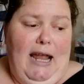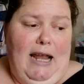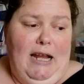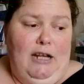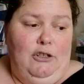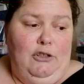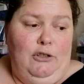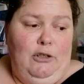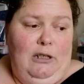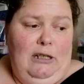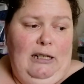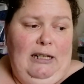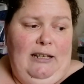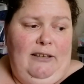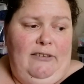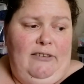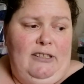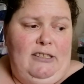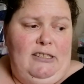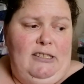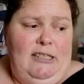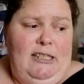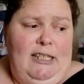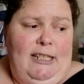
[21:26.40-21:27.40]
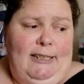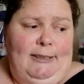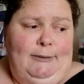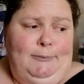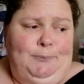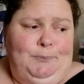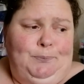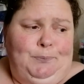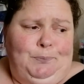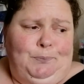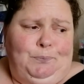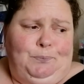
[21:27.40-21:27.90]
And earlier this
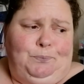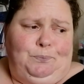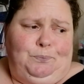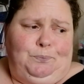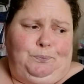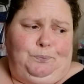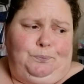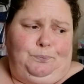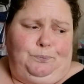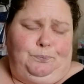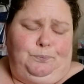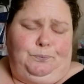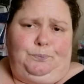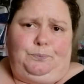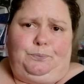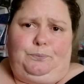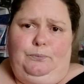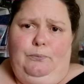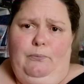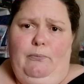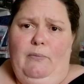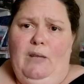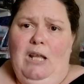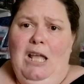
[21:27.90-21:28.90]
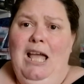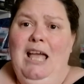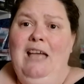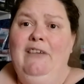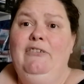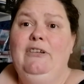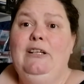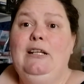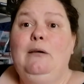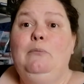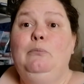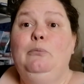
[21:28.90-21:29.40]
year, I
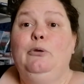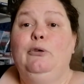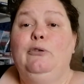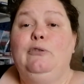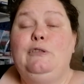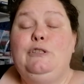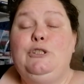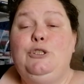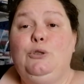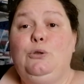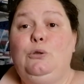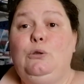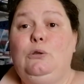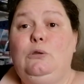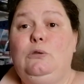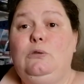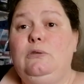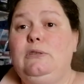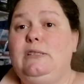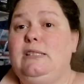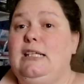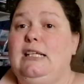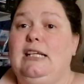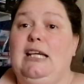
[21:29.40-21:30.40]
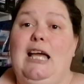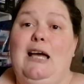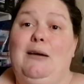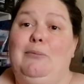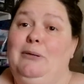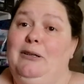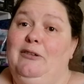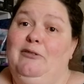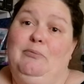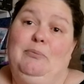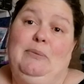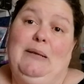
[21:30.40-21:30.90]
have a number of shawls and a
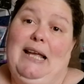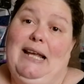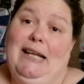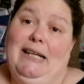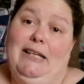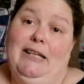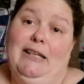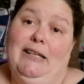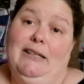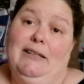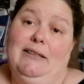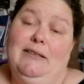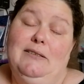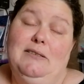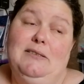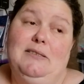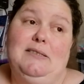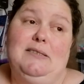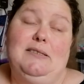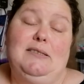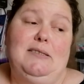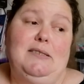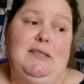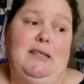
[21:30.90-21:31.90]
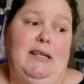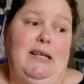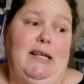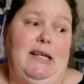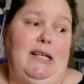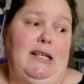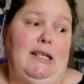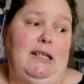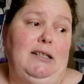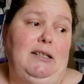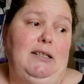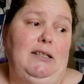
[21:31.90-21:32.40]
couple of blankets,
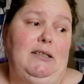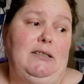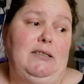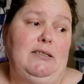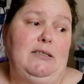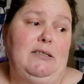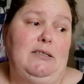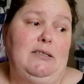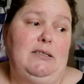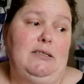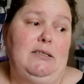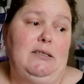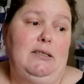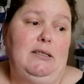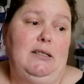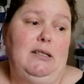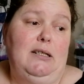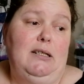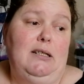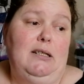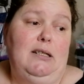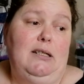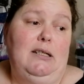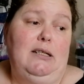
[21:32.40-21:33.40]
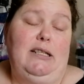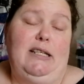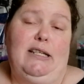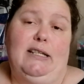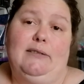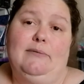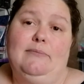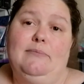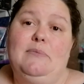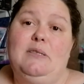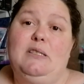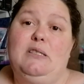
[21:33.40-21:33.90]
and
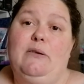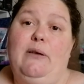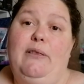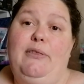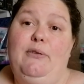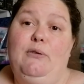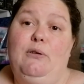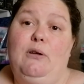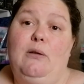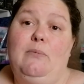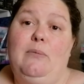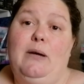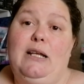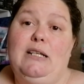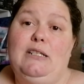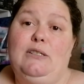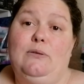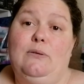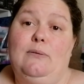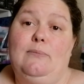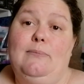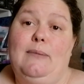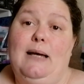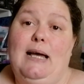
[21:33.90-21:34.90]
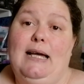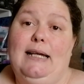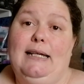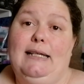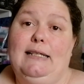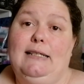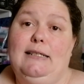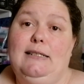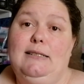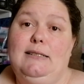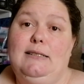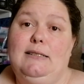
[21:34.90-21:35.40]
yeah, so I thought I might do a
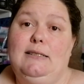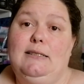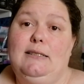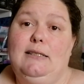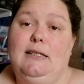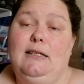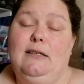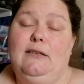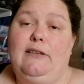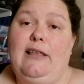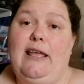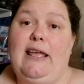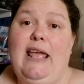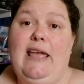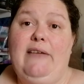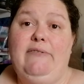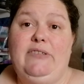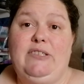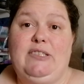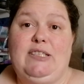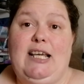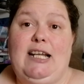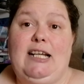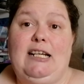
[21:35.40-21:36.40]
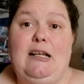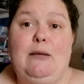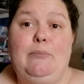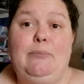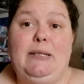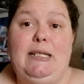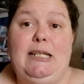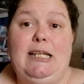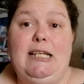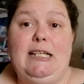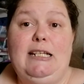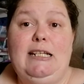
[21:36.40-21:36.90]
market. They have started up
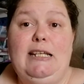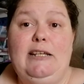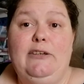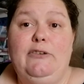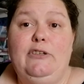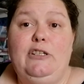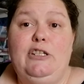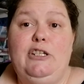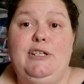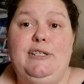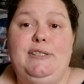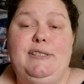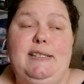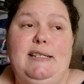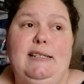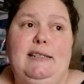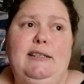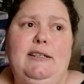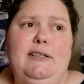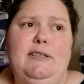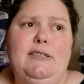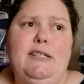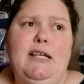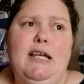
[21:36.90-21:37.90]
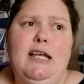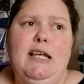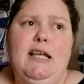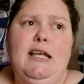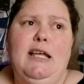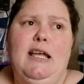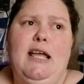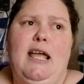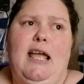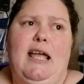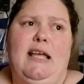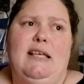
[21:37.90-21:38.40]
again here in New Zealand,
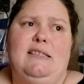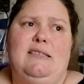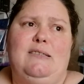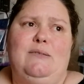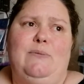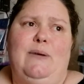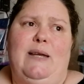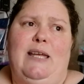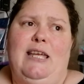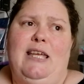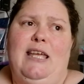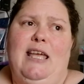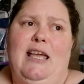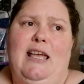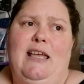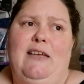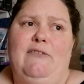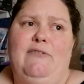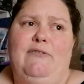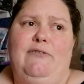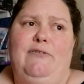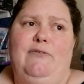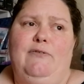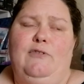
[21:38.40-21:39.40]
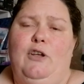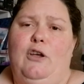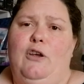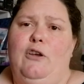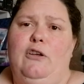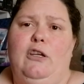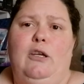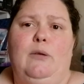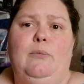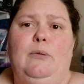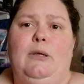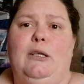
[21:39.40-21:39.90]
as we have
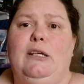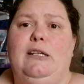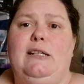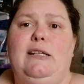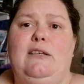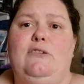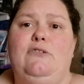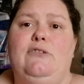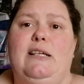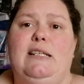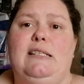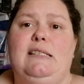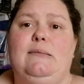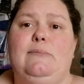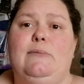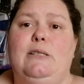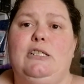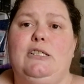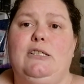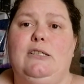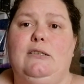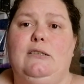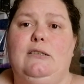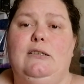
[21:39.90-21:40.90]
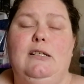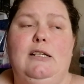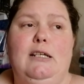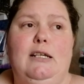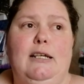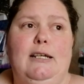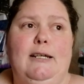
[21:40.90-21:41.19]
no community transmission